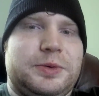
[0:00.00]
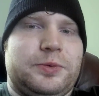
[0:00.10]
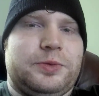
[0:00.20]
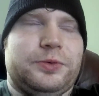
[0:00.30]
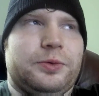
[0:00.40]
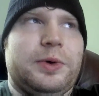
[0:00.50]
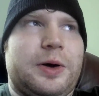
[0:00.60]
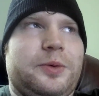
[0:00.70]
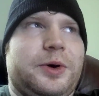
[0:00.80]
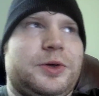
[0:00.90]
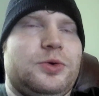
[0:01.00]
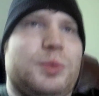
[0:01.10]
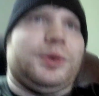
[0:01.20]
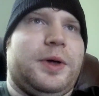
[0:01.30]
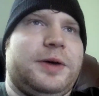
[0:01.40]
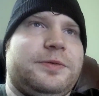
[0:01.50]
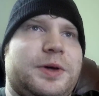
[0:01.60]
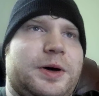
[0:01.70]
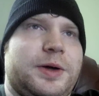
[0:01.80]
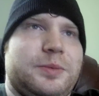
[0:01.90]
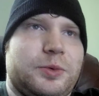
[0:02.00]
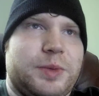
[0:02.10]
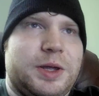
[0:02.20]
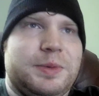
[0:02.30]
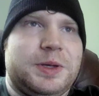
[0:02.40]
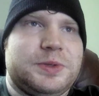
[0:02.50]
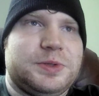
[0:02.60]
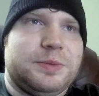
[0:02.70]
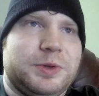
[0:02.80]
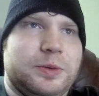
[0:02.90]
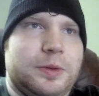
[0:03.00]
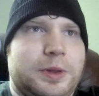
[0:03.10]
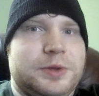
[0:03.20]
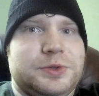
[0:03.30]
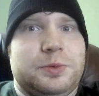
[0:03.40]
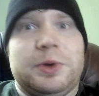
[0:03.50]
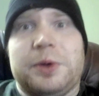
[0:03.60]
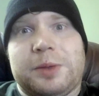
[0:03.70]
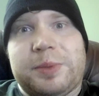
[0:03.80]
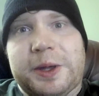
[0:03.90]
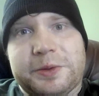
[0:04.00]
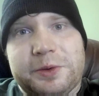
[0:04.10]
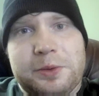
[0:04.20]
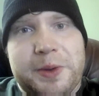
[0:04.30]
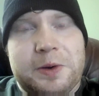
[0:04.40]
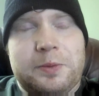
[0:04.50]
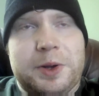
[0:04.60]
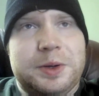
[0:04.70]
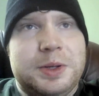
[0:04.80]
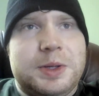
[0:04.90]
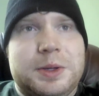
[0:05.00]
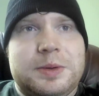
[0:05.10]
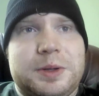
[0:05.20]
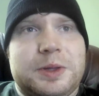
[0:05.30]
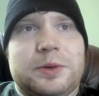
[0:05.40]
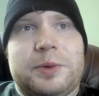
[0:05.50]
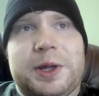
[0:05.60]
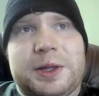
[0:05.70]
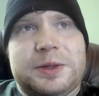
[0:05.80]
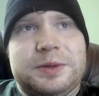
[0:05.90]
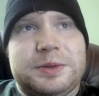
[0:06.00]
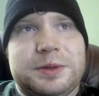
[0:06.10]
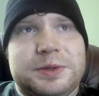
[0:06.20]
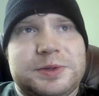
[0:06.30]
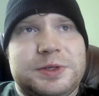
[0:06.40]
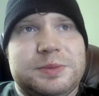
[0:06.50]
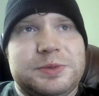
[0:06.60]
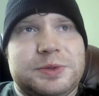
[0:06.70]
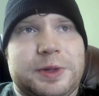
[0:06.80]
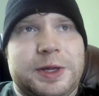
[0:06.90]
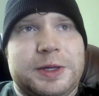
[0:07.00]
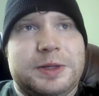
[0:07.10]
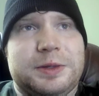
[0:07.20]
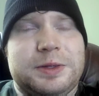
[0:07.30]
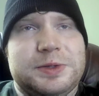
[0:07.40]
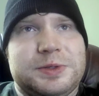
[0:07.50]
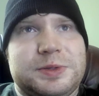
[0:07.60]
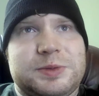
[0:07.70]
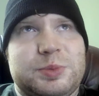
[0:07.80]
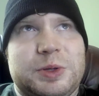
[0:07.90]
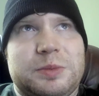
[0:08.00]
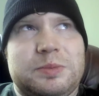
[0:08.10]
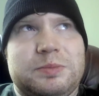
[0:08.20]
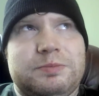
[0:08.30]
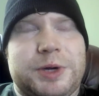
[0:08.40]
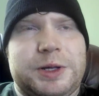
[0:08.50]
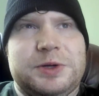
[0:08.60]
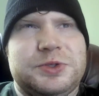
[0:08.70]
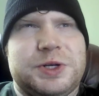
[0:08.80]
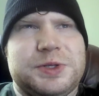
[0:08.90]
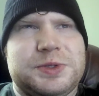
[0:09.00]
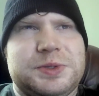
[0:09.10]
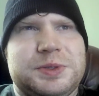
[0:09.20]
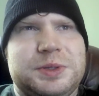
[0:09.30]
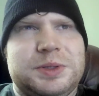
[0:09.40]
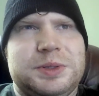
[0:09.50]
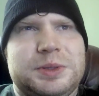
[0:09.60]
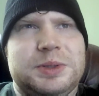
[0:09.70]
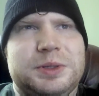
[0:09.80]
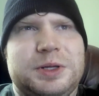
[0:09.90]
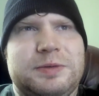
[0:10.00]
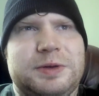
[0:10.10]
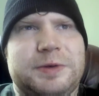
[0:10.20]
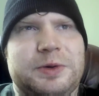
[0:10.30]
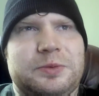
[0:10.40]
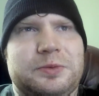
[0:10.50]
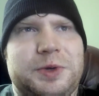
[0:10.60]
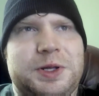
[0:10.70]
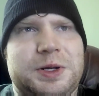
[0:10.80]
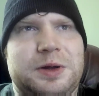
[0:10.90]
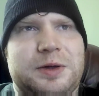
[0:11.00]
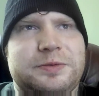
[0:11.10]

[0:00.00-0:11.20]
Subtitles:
throughout a human lifetime, or maybe it's something along the lines you will get back there no matter what. Either way, it seems like this has been my interest, even if I don't read enough.